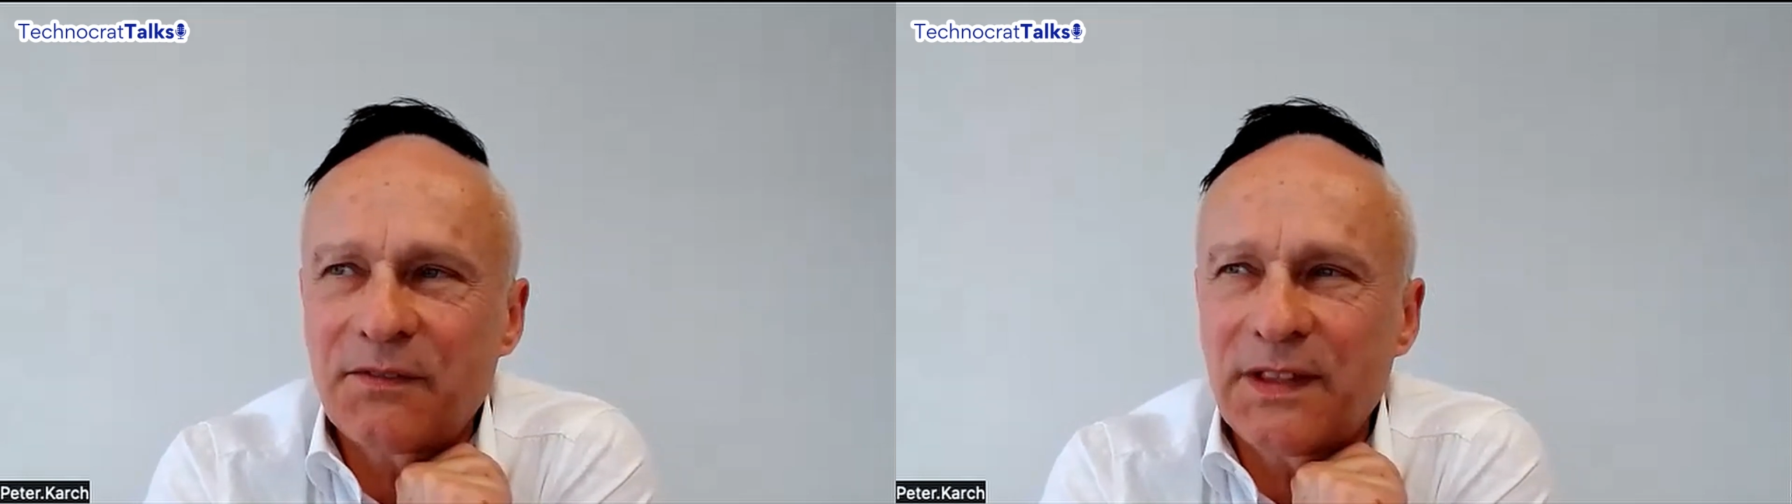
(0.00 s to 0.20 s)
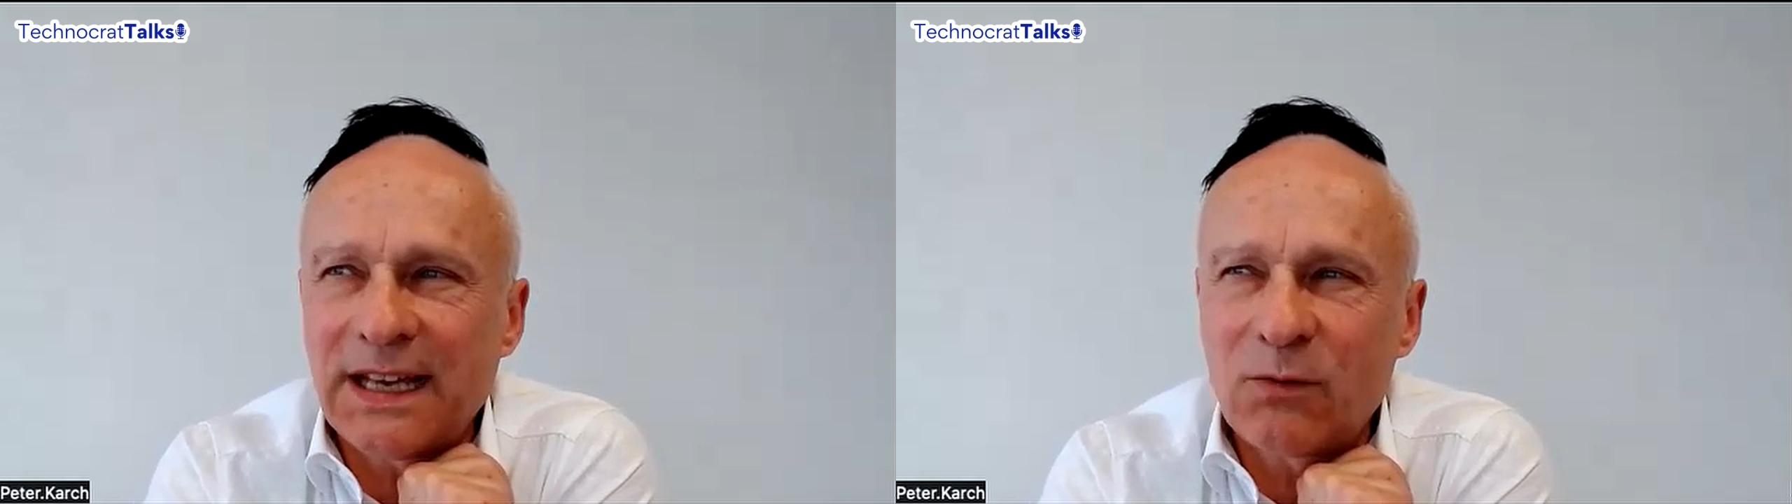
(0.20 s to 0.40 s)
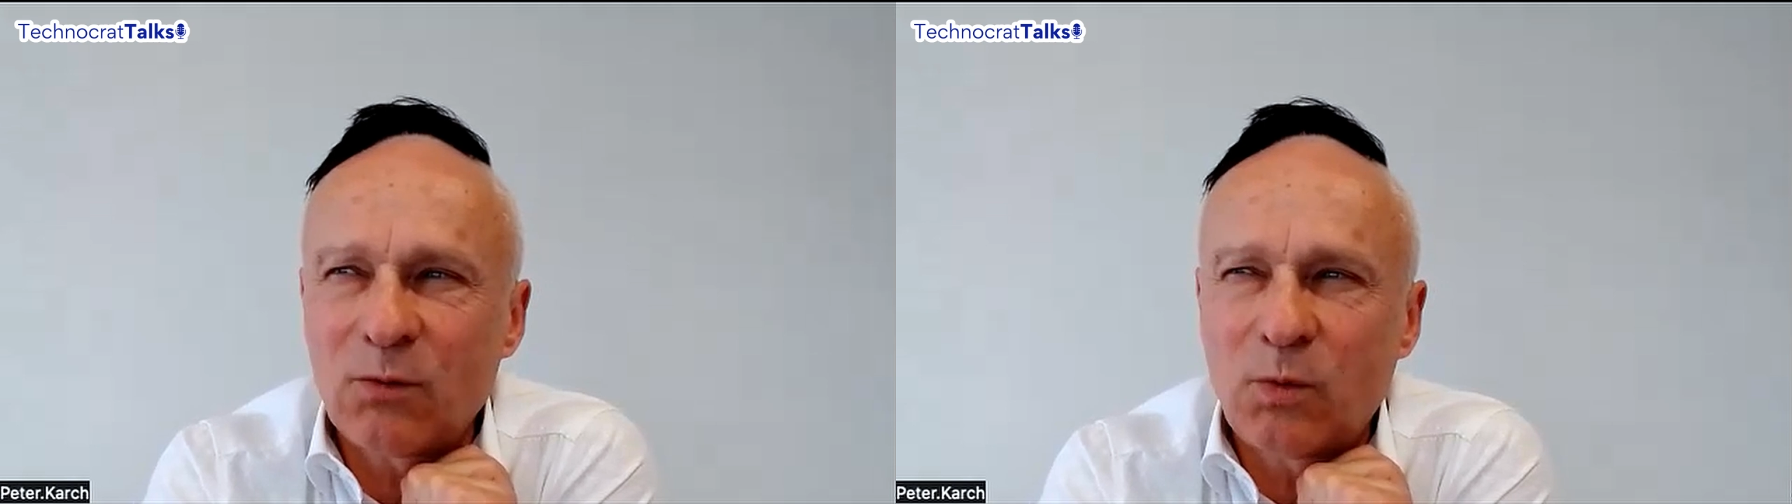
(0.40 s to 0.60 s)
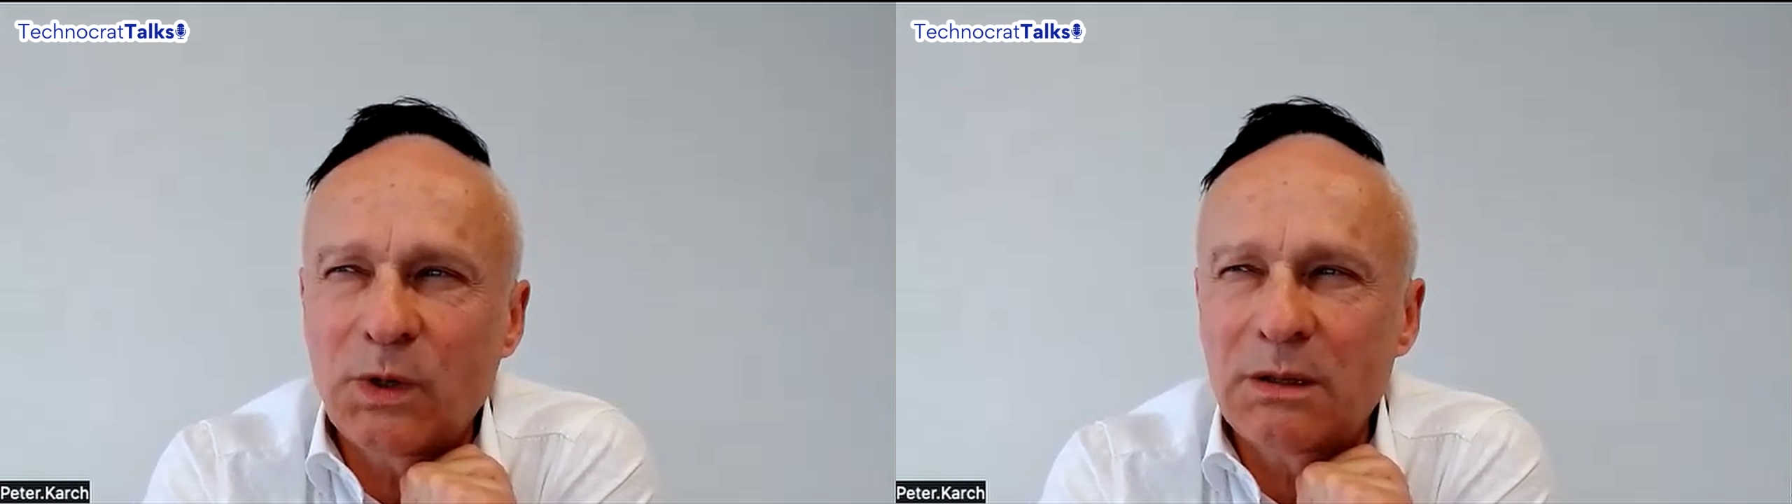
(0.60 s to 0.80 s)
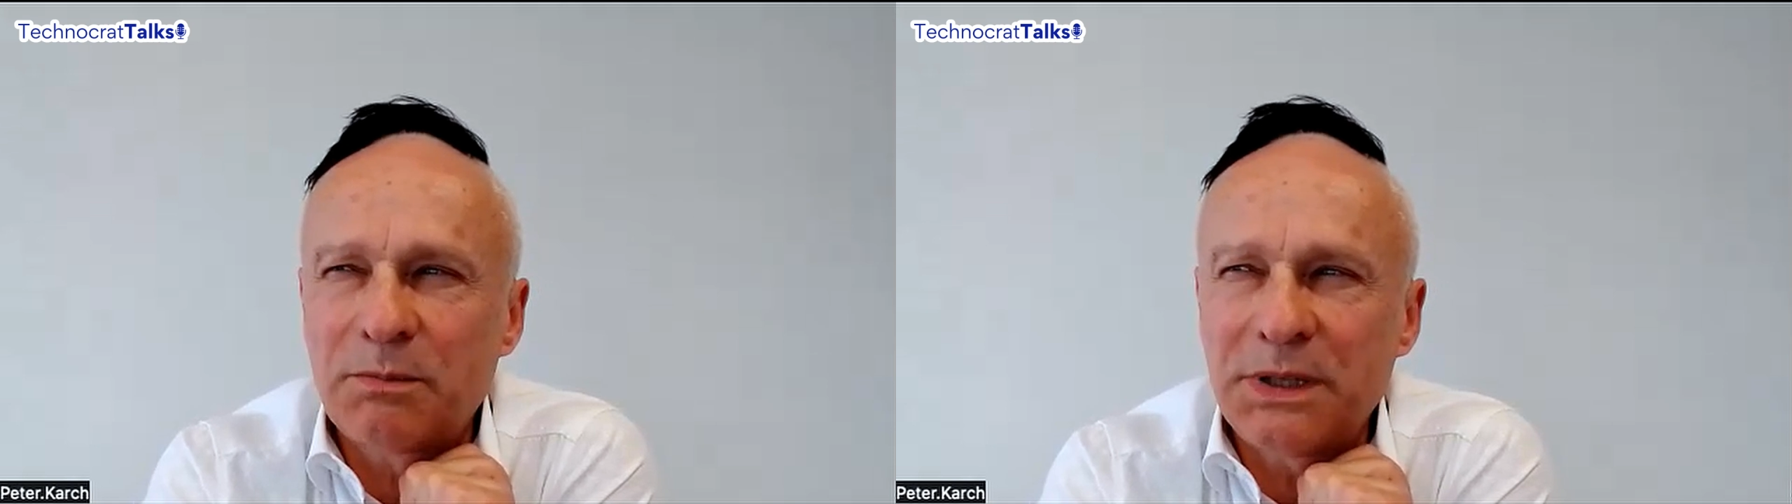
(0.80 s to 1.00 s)
that
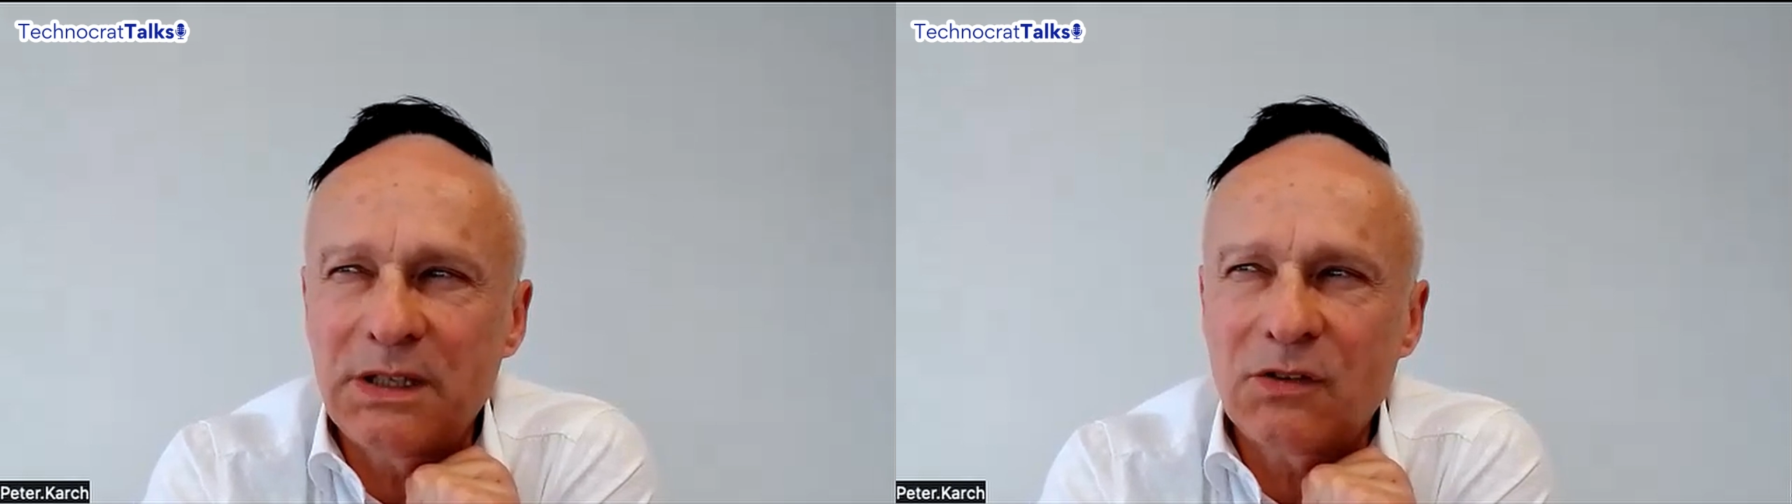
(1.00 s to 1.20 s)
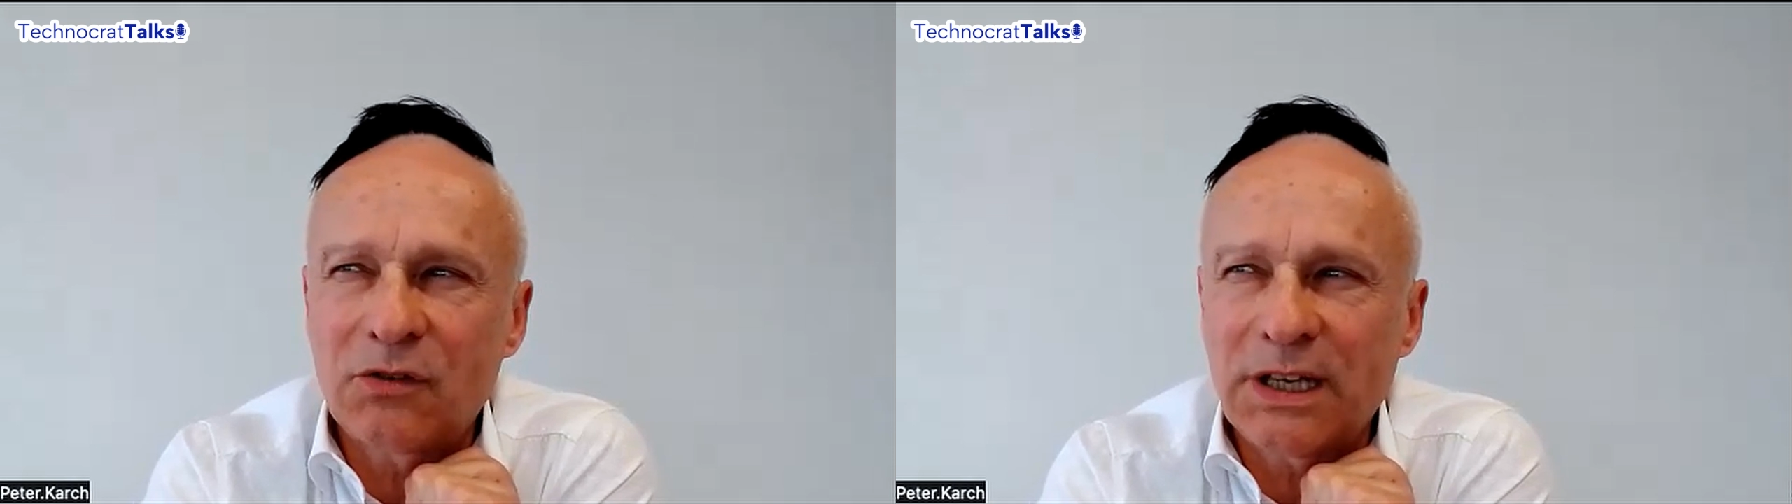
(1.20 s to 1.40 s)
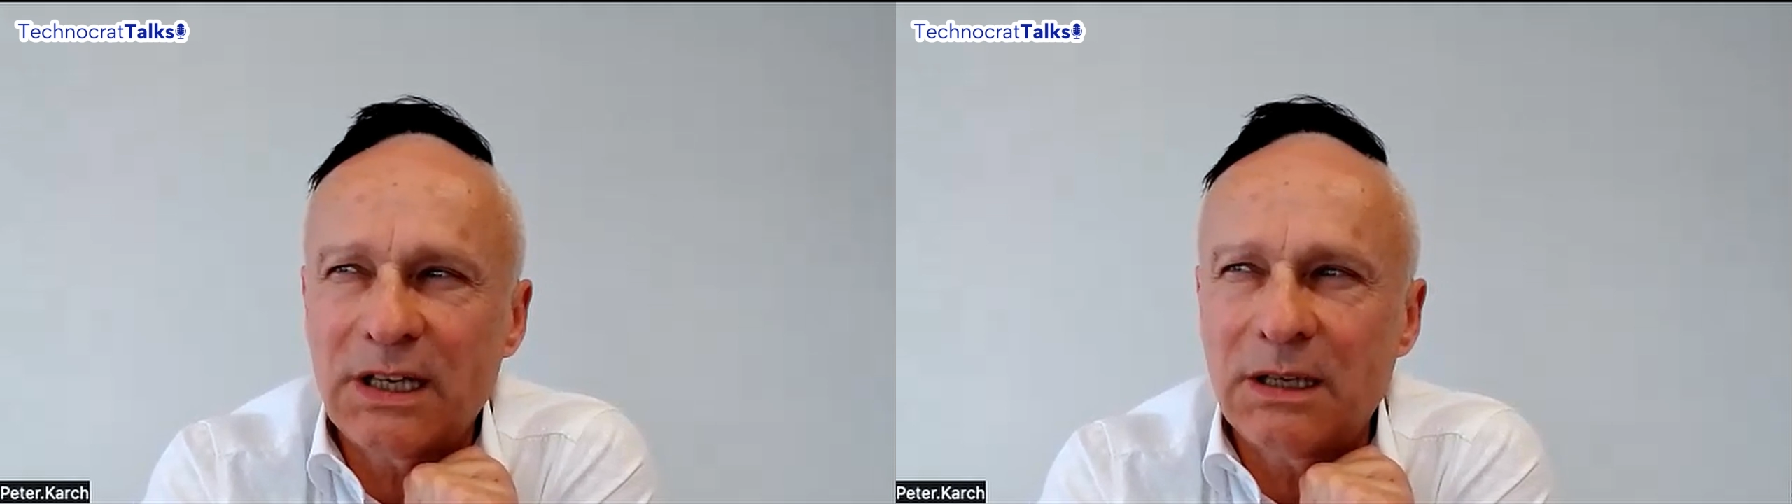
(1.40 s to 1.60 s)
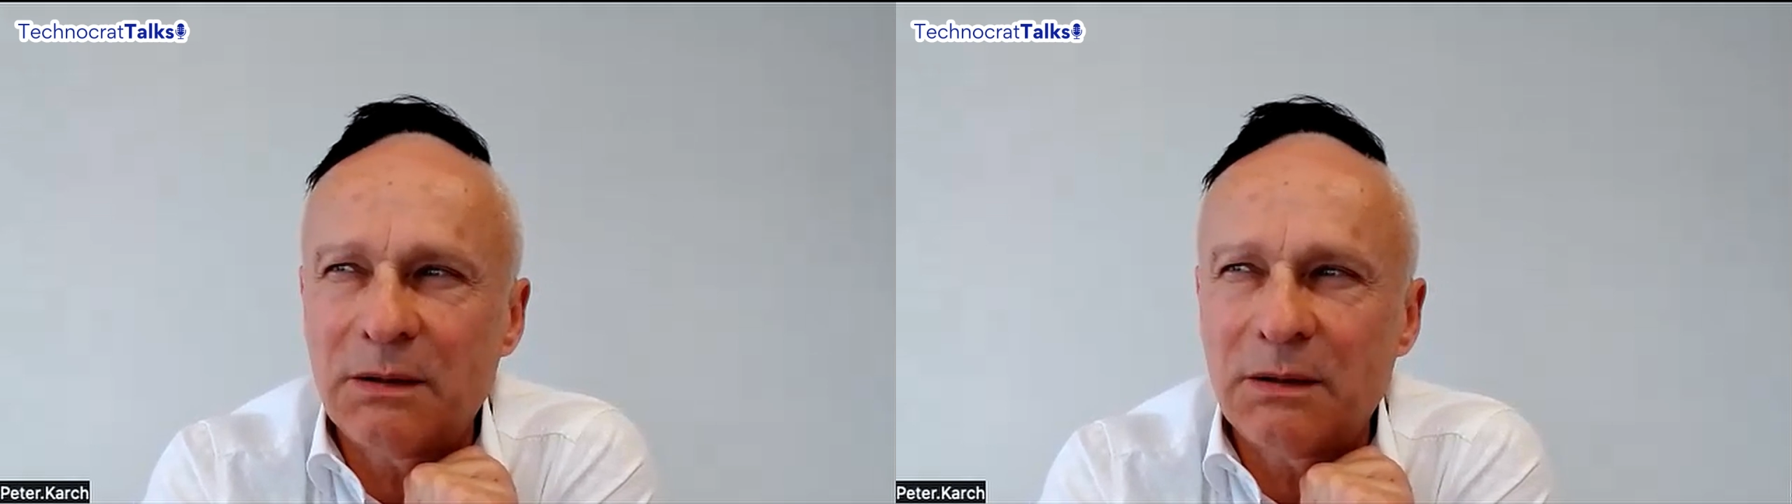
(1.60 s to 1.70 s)
will be tricky,